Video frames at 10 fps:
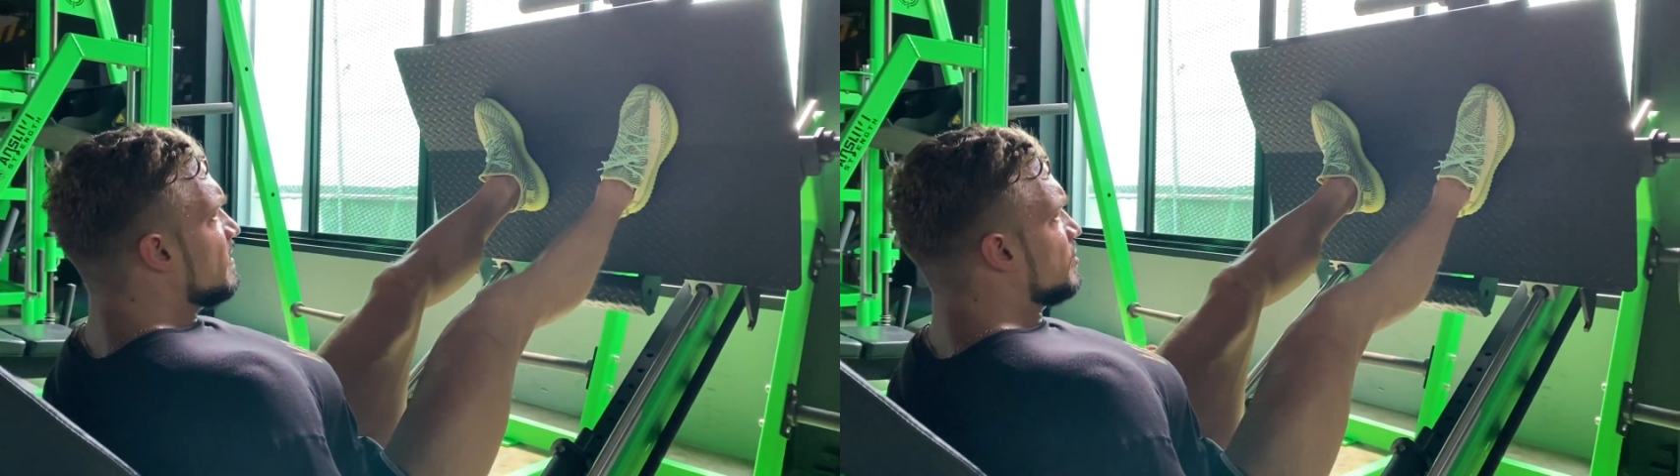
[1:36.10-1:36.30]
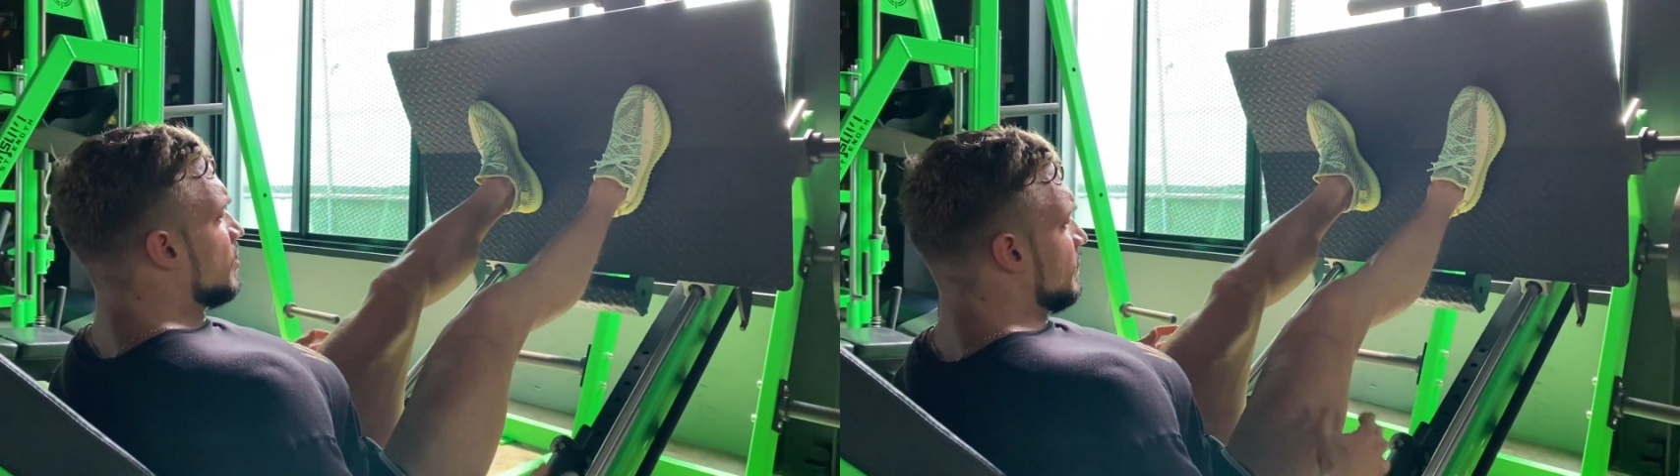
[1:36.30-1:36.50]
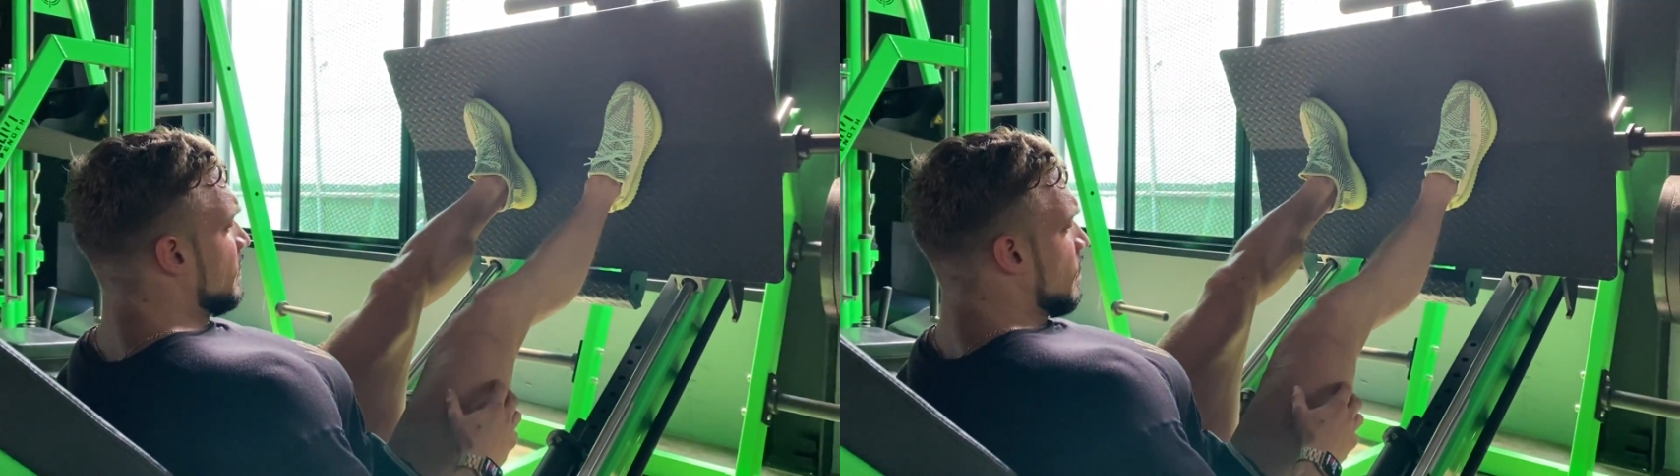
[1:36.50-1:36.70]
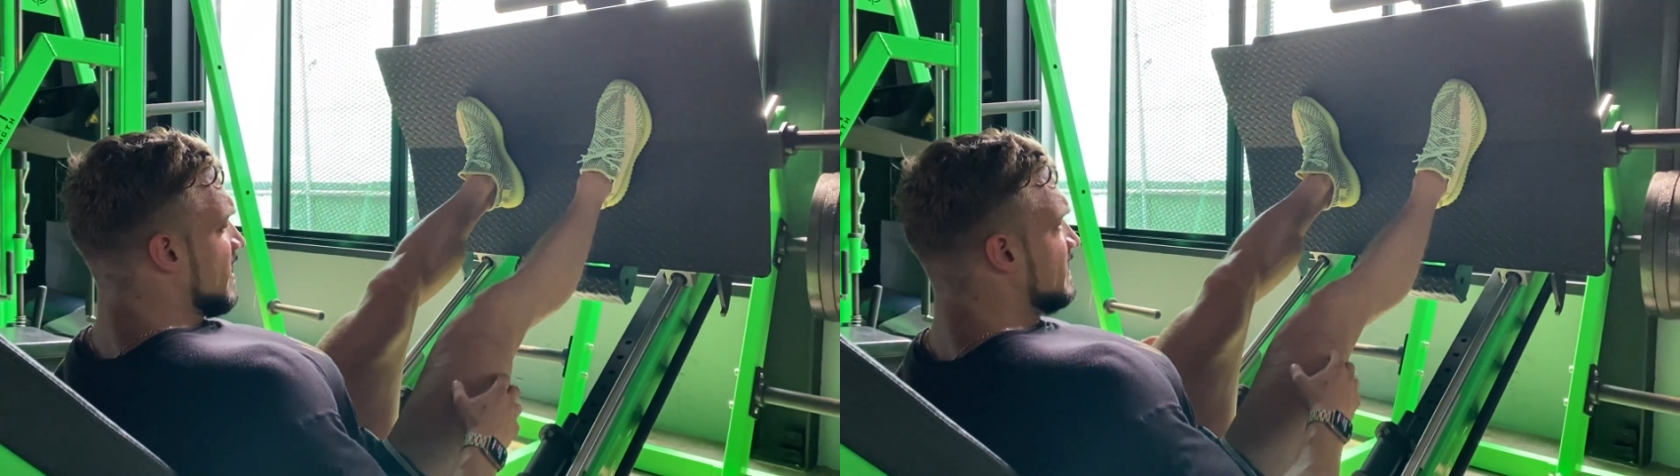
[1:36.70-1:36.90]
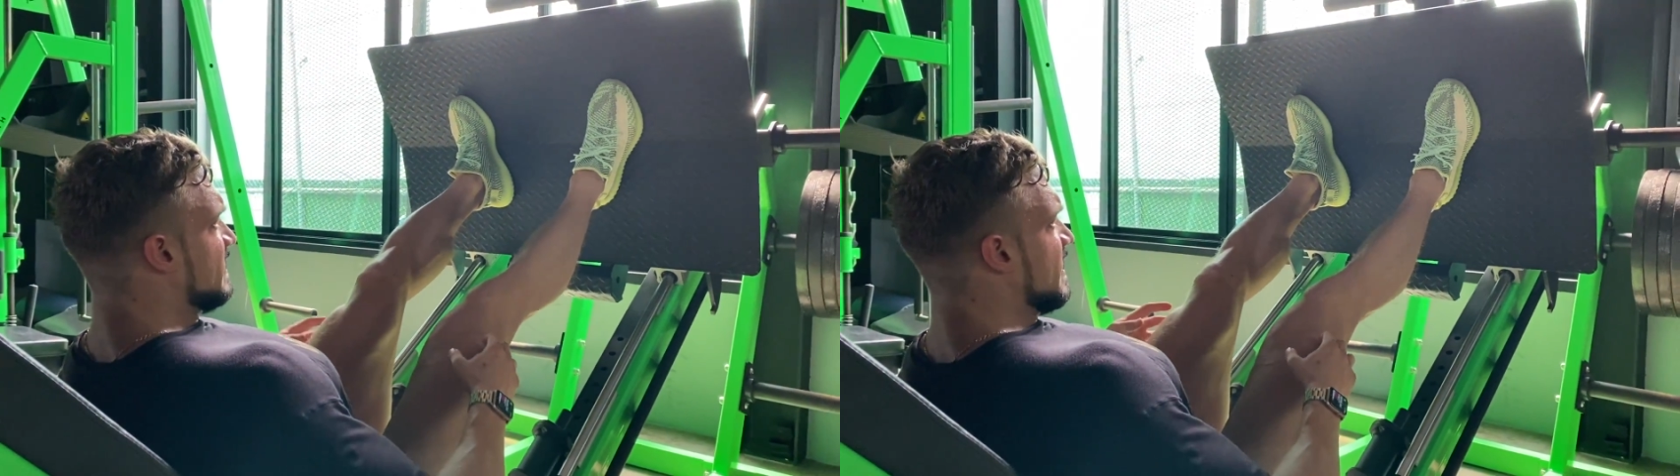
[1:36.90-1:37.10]
shoulder
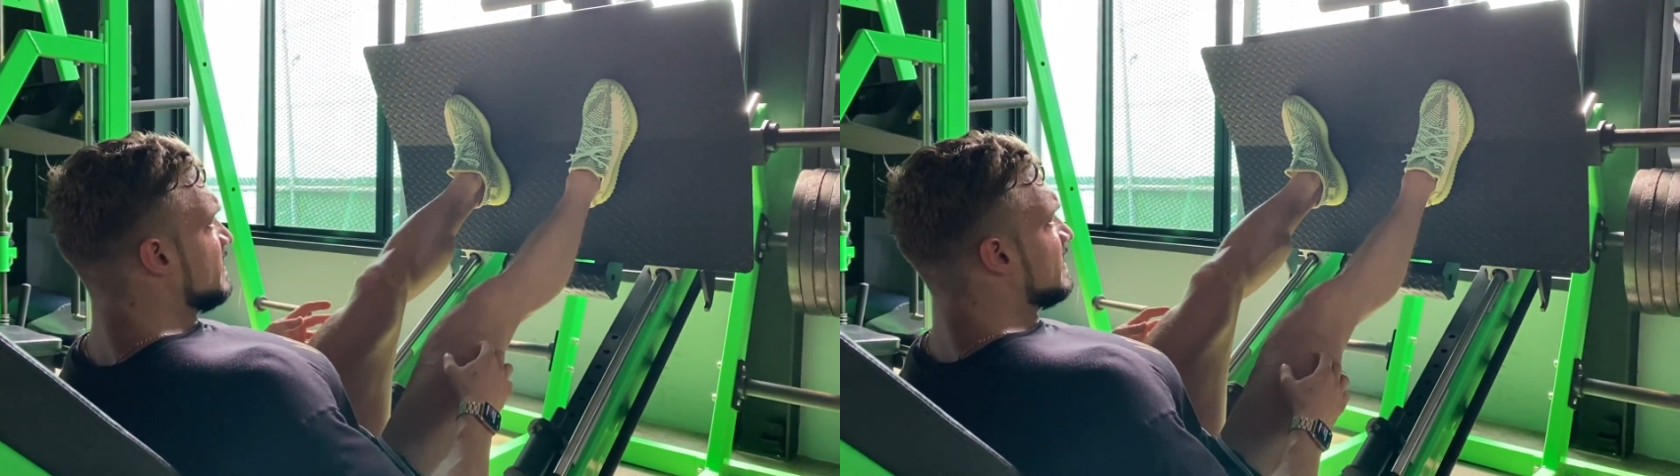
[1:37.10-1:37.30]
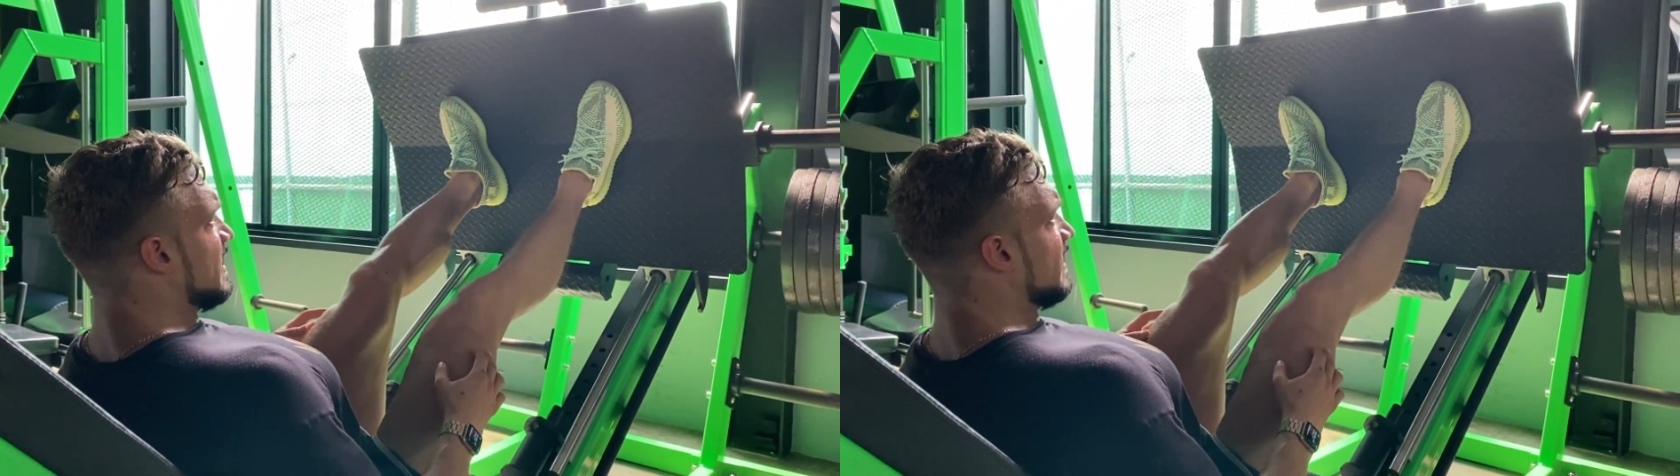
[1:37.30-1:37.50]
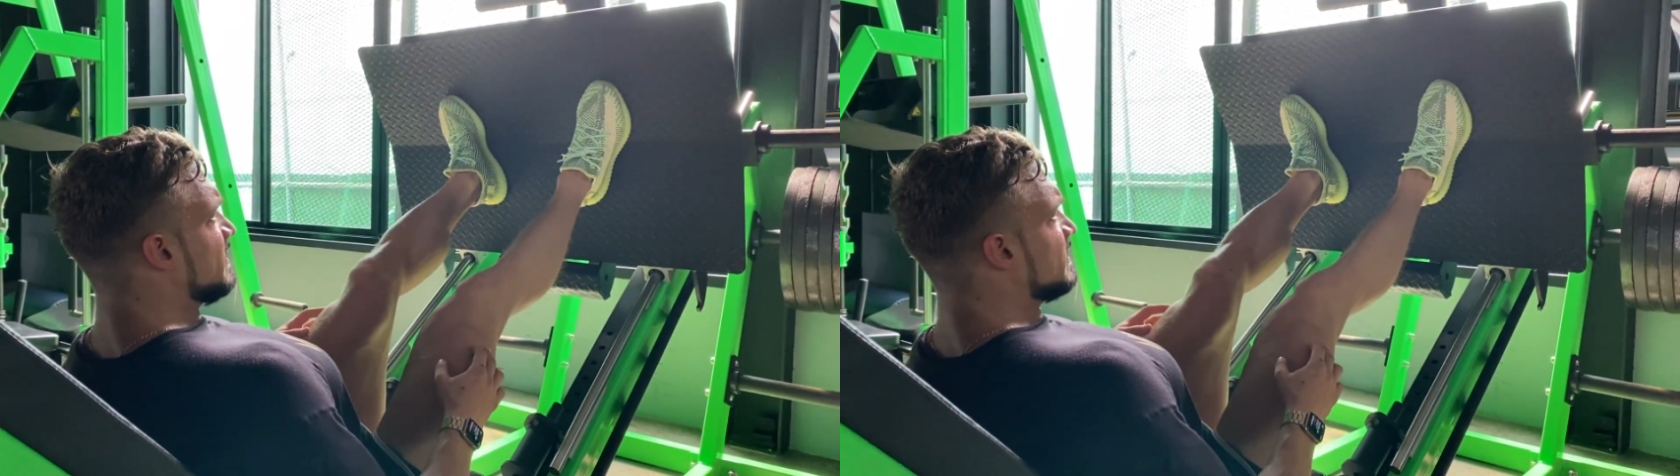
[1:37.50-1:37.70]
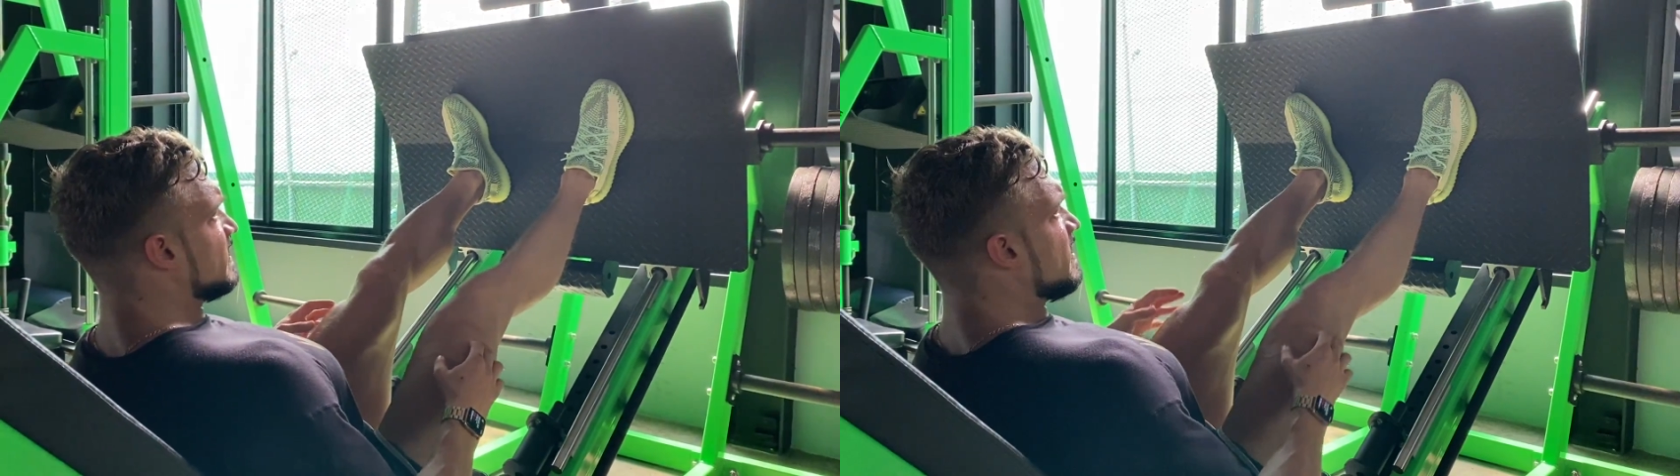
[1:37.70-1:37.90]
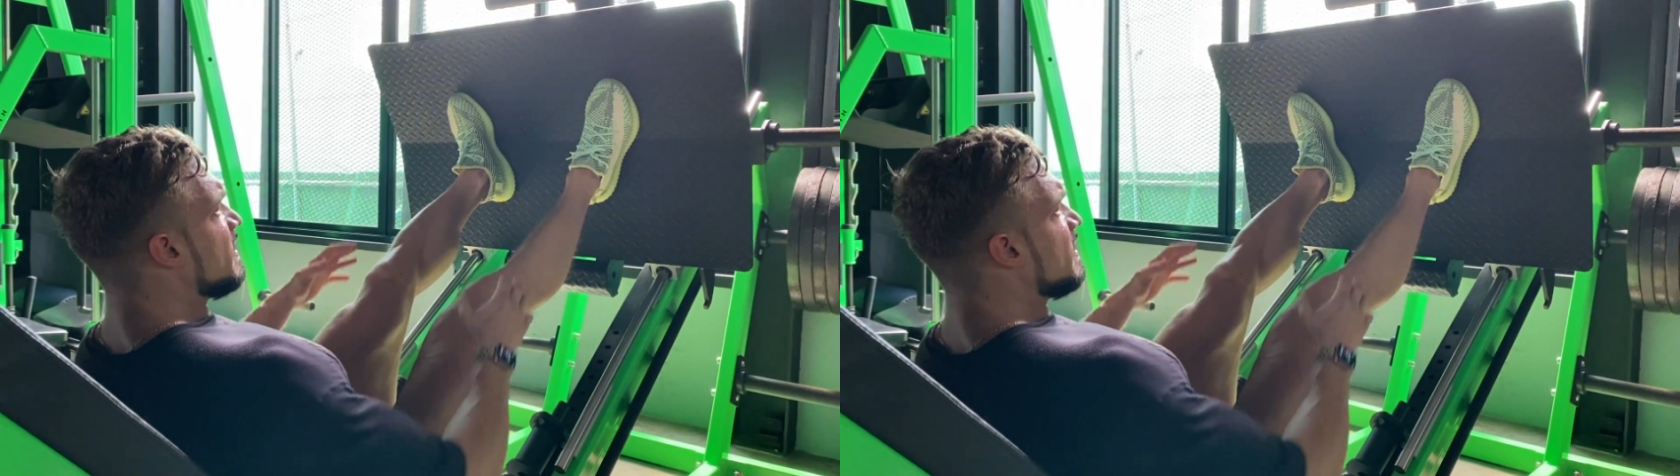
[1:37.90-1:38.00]
wide stance, like this.